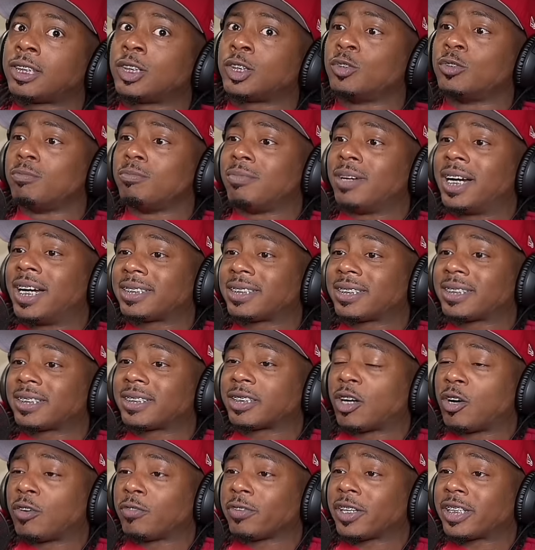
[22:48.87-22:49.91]
2 months is
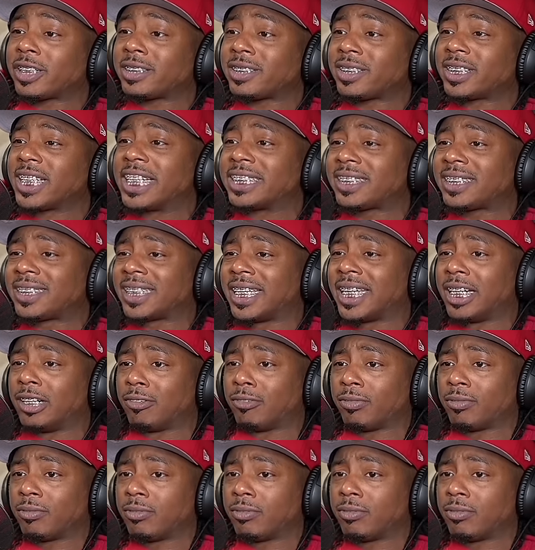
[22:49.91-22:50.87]
over excessive.